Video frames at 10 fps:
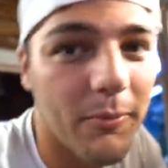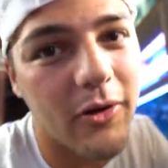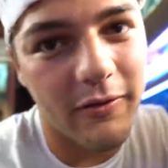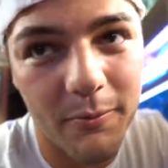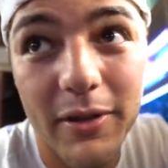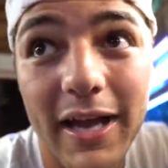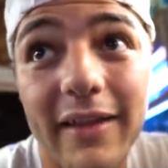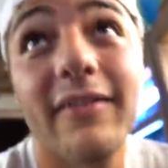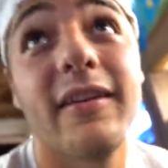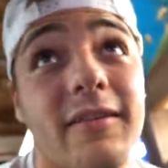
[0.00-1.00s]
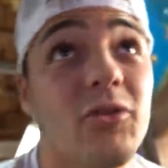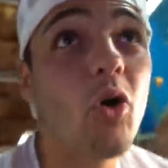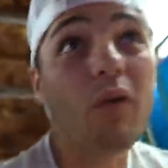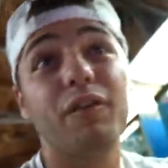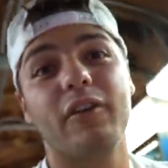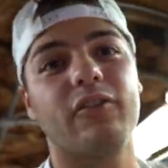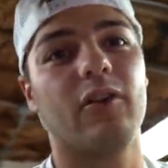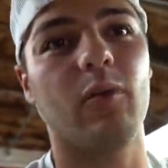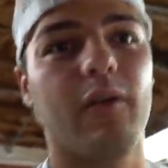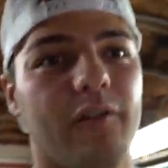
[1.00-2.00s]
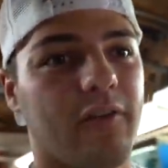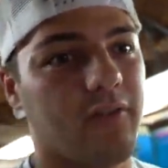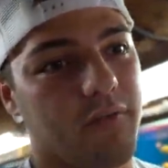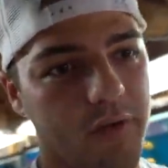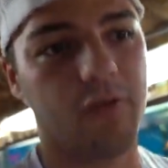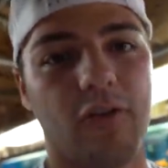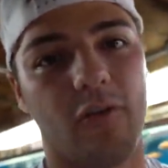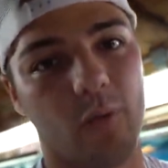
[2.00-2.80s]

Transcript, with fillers: mollies and platies and goldfish and koi fish in the future as